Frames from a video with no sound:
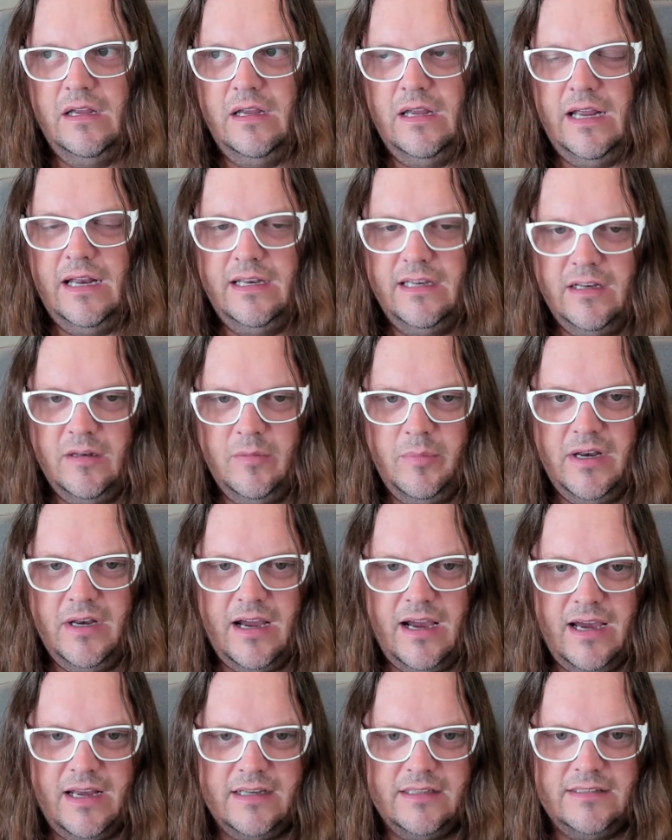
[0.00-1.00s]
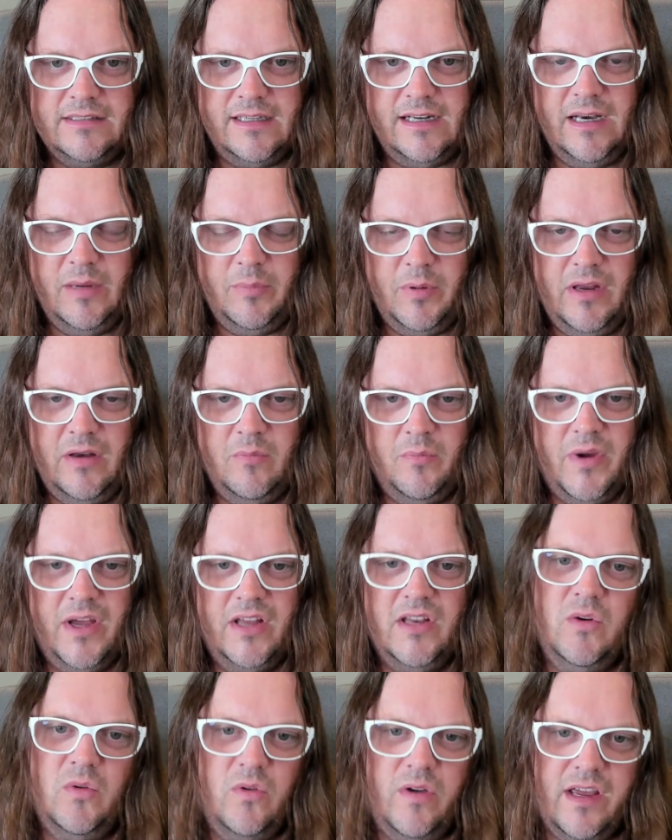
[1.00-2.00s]
a little bit harder to clip in,
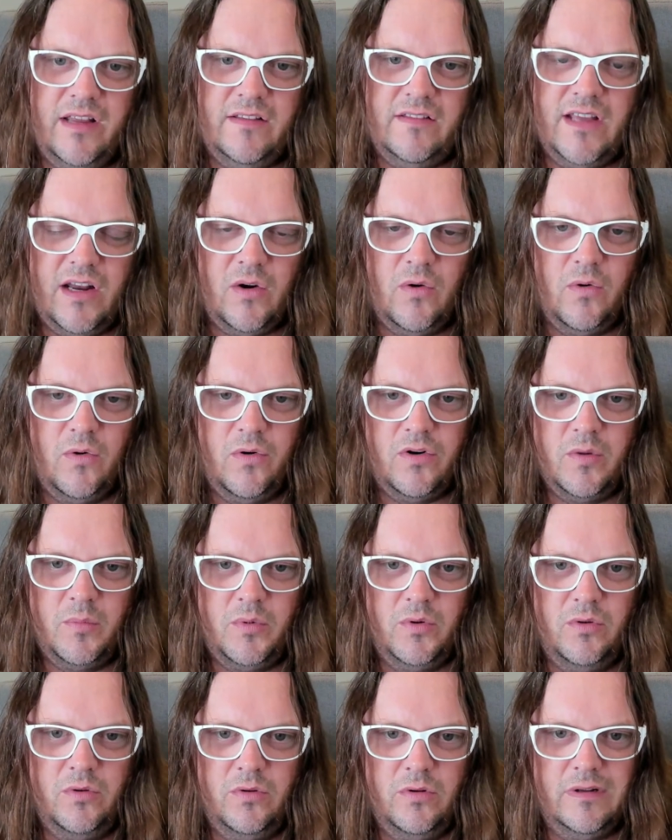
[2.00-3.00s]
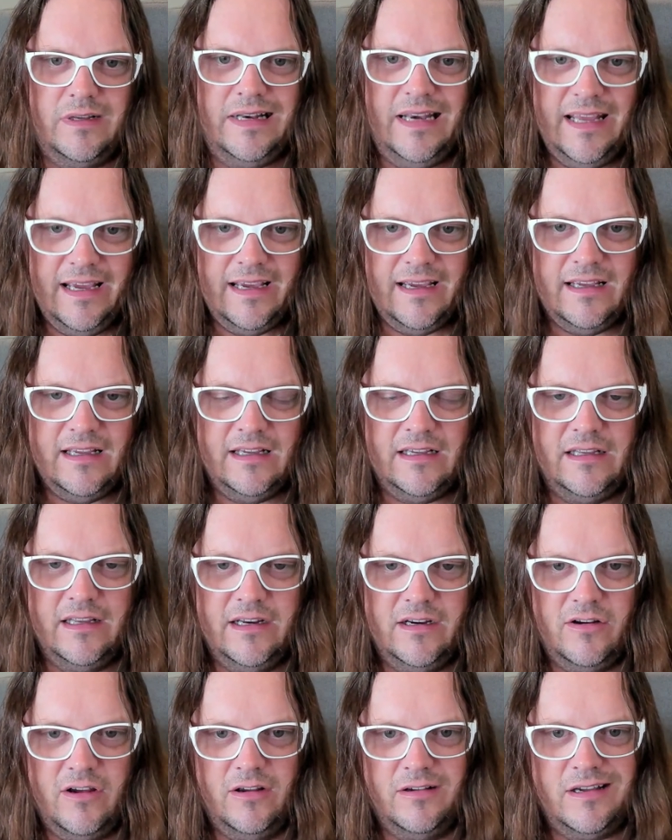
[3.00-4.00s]
but you'll get that audible click.
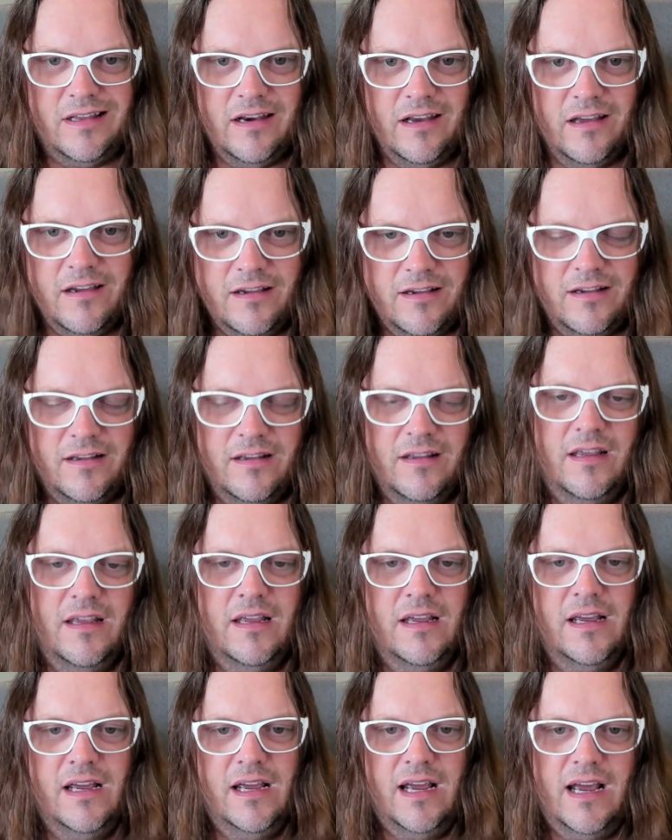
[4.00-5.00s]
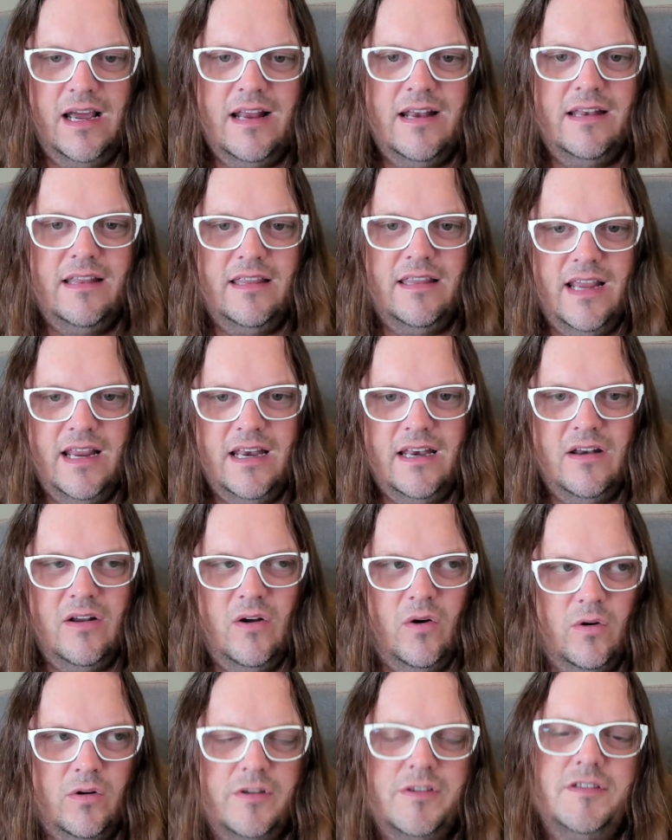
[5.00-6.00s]
It'll go click. And then
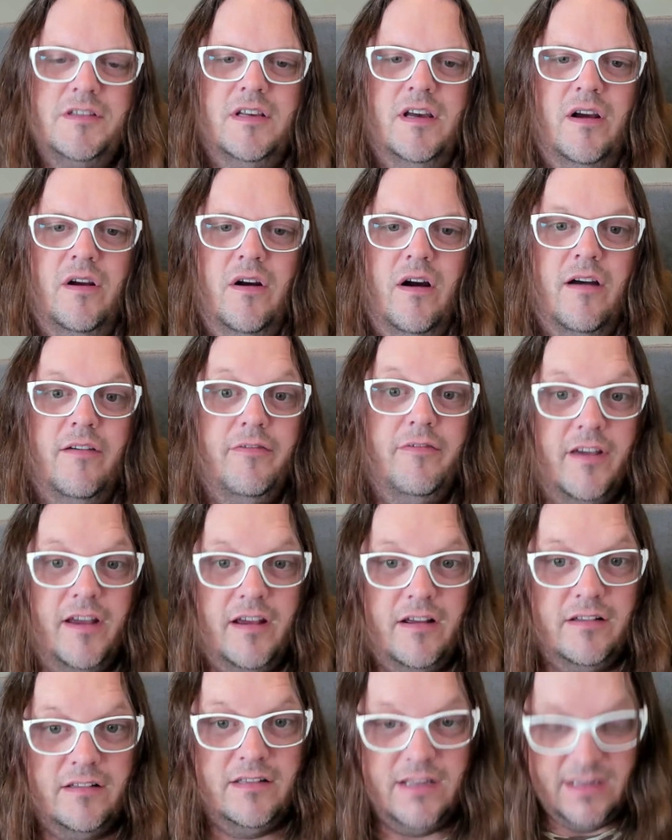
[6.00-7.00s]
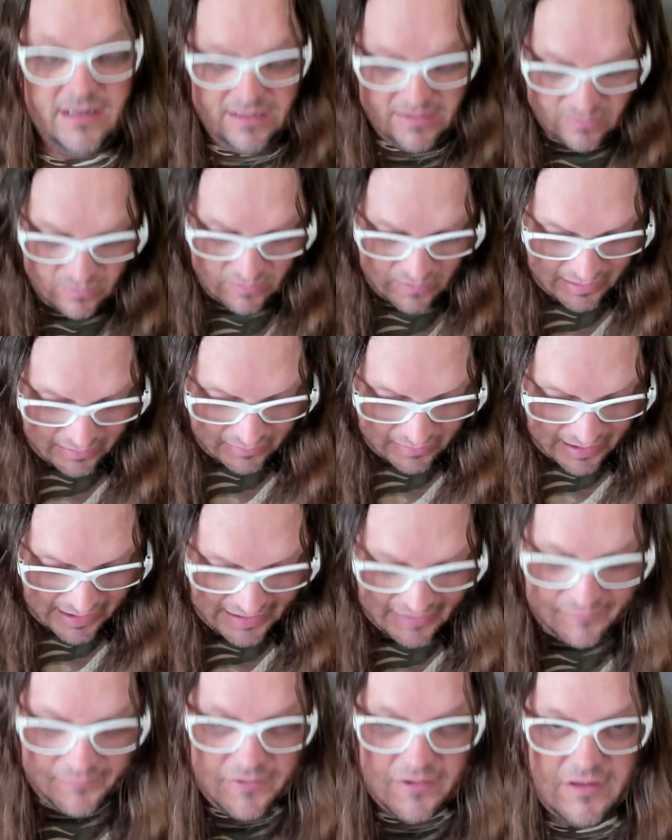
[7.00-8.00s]
also I found that
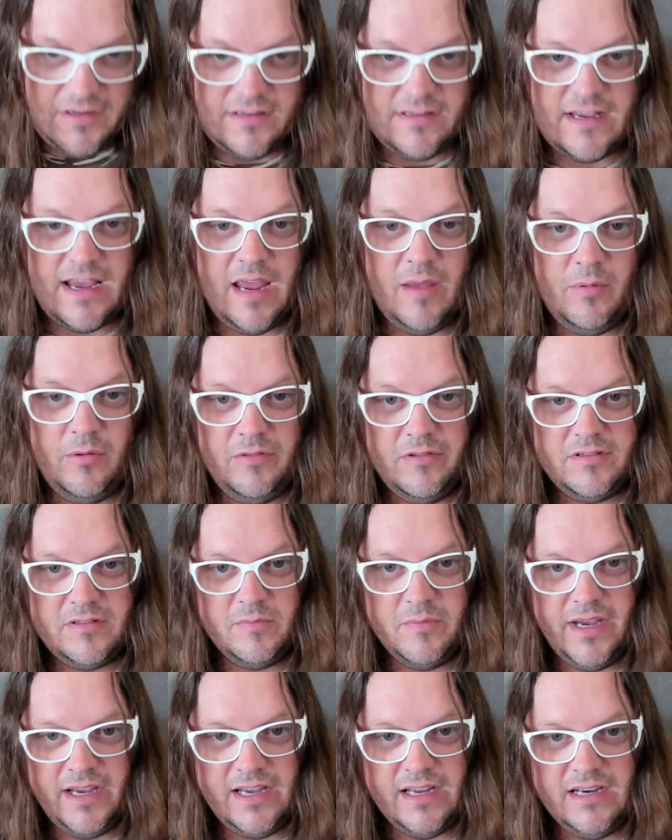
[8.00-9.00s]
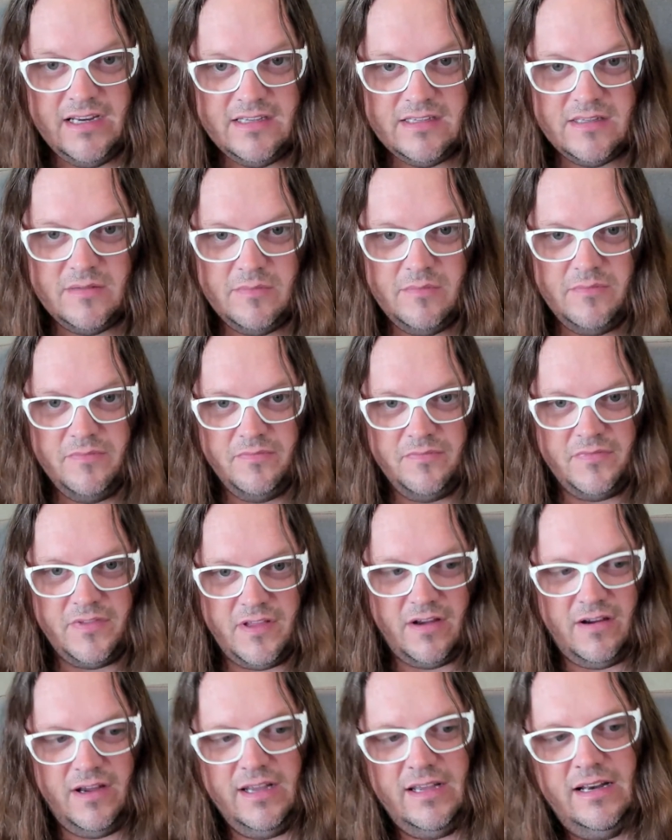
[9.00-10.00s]
if you disable this mechanism, the
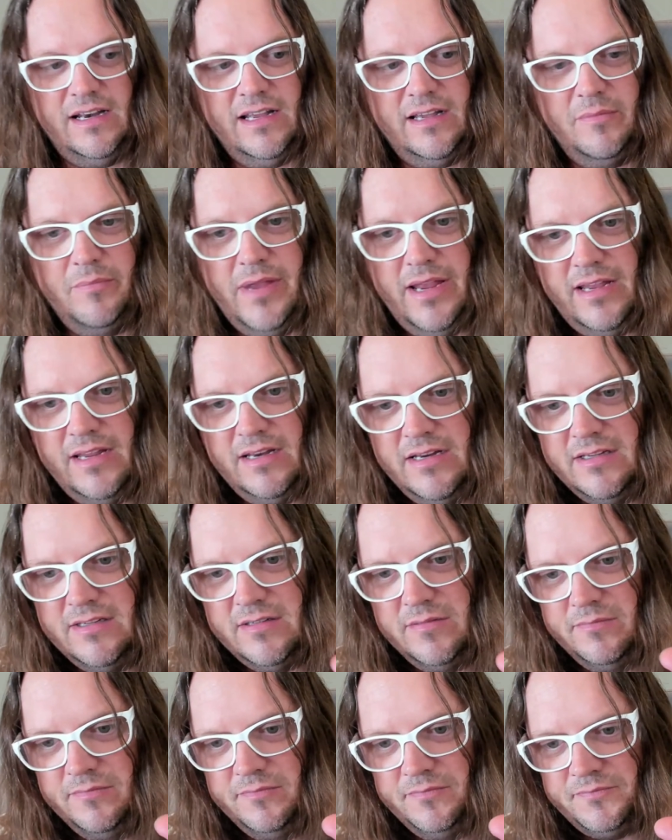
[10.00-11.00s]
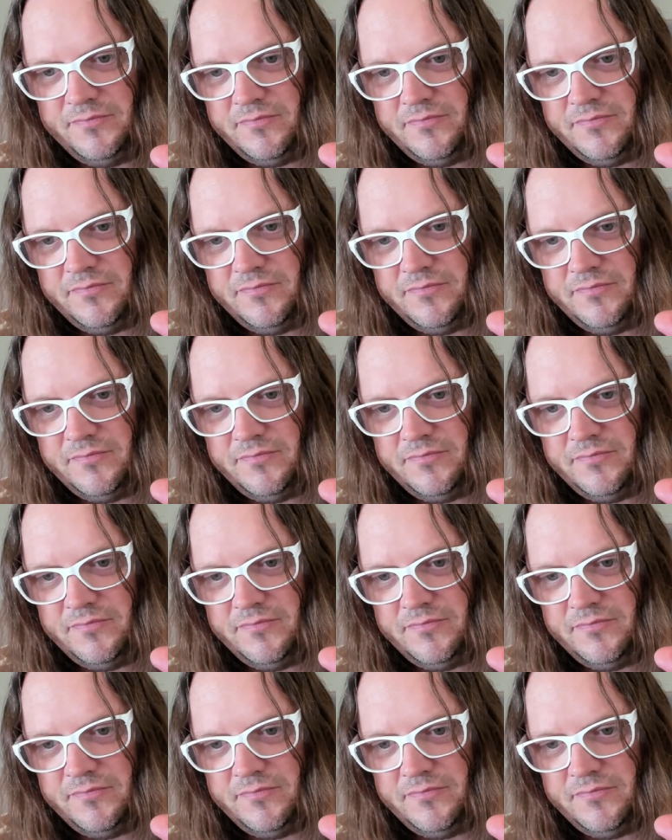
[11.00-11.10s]
i-clic mechanism,